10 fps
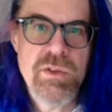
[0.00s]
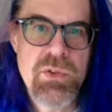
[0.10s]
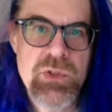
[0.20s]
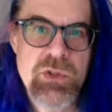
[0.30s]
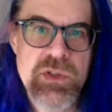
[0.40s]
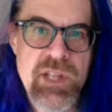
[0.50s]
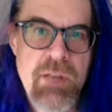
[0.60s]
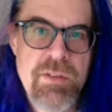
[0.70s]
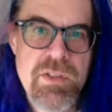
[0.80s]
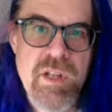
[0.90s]
Those are
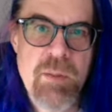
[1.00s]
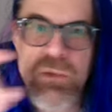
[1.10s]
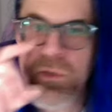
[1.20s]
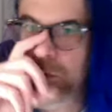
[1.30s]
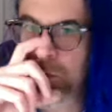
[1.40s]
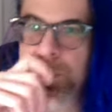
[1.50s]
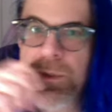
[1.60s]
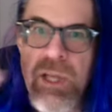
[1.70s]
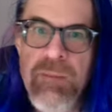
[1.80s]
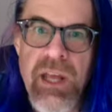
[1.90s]
Stephanus numbers. They're
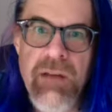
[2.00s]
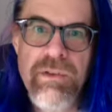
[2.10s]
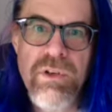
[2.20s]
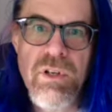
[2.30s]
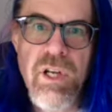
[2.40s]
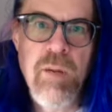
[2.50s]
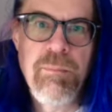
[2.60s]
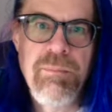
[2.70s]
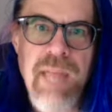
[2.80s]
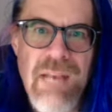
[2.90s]
named after
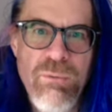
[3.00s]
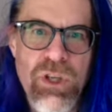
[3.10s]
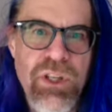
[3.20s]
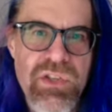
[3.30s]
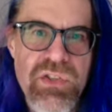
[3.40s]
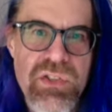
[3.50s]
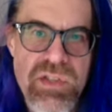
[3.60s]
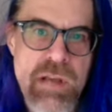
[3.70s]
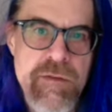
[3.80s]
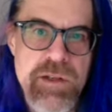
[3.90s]
Henricus
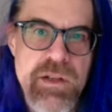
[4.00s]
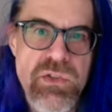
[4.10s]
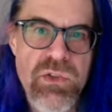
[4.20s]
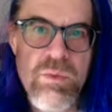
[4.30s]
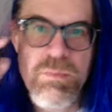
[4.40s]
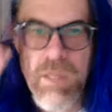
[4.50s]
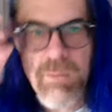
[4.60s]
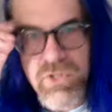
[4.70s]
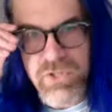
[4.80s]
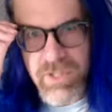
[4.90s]
Stephanus, who
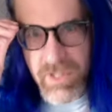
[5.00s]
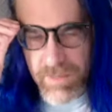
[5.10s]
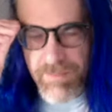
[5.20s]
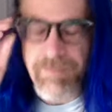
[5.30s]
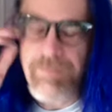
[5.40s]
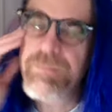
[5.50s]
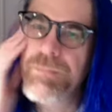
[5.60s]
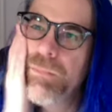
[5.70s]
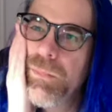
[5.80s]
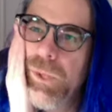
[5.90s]
published an
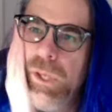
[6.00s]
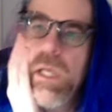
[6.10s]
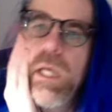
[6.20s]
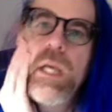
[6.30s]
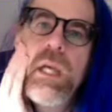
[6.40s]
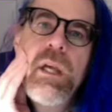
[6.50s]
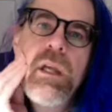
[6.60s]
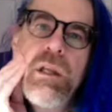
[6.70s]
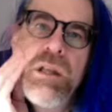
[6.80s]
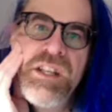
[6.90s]

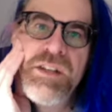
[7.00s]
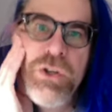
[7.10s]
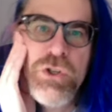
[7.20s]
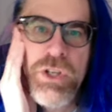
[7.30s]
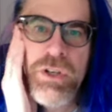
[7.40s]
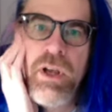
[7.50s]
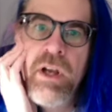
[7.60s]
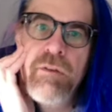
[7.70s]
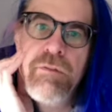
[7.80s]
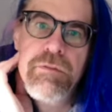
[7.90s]
edition
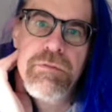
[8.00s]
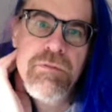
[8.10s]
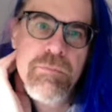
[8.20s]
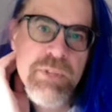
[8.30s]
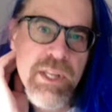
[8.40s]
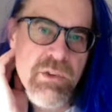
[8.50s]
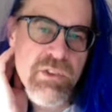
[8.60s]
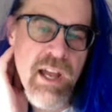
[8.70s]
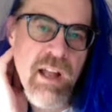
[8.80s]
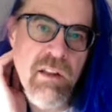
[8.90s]
of Plato's
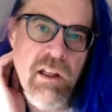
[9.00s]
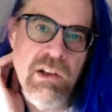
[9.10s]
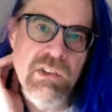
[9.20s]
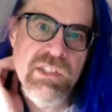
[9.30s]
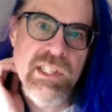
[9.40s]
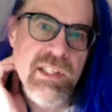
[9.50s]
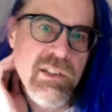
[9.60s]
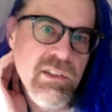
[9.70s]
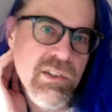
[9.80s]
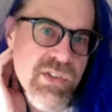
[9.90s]
Dialogues
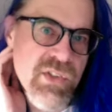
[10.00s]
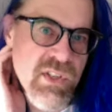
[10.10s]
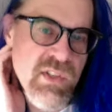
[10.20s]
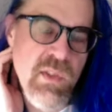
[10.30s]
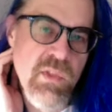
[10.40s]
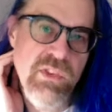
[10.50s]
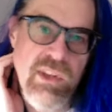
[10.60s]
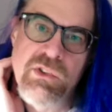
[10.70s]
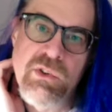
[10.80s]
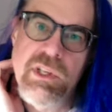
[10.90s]
in the 16th
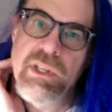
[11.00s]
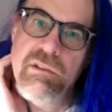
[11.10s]
century.